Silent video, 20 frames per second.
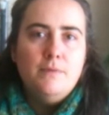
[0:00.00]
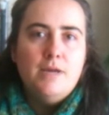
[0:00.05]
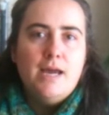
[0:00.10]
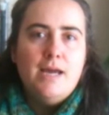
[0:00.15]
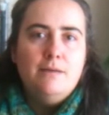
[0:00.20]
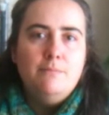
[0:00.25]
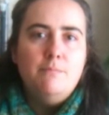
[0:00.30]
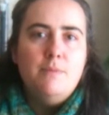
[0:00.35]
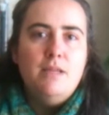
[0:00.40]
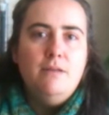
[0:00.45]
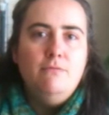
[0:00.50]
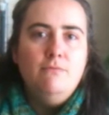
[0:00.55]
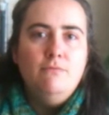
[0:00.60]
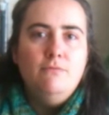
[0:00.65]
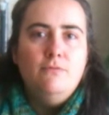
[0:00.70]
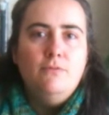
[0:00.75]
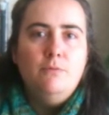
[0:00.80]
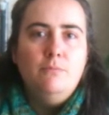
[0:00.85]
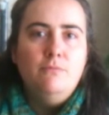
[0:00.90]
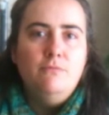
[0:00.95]
admin
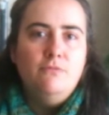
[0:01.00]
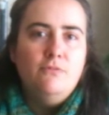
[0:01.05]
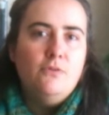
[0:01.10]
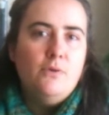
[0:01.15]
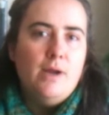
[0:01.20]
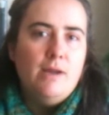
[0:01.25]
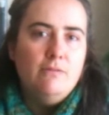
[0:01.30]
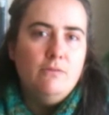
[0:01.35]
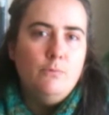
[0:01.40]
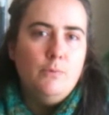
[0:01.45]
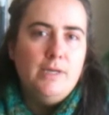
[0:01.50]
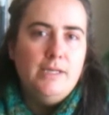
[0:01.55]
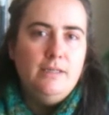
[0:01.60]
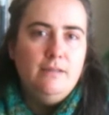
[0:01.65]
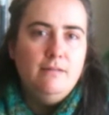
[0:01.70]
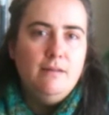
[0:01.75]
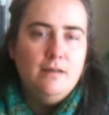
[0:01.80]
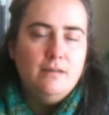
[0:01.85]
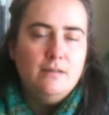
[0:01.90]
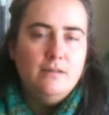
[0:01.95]
from throughout the
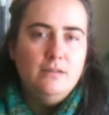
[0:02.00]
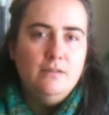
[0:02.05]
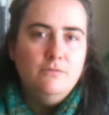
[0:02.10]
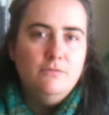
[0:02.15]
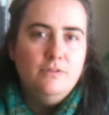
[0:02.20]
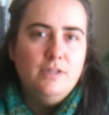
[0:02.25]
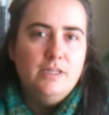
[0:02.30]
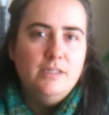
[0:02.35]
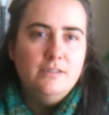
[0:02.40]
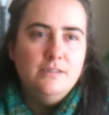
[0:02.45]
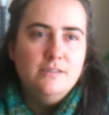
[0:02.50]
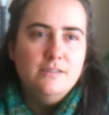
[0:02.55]
week, that kind of thing.